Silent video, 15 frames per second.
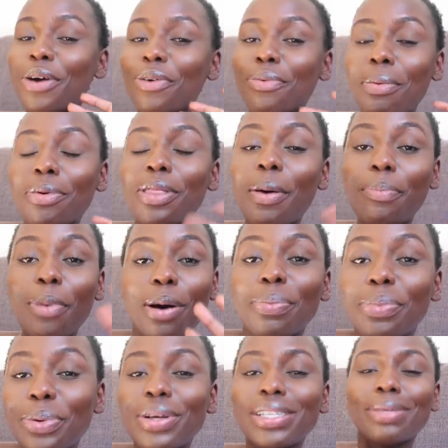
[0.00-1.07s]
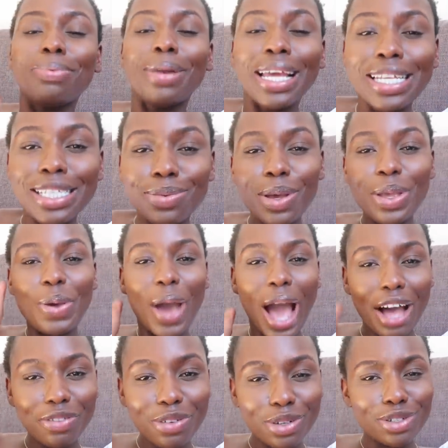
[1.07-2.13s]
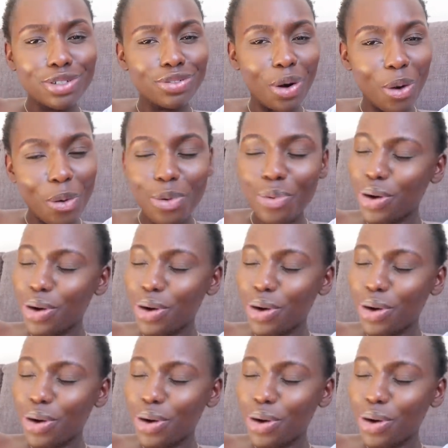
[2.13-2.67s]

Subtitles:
Remember that Bumble is a place where you have control.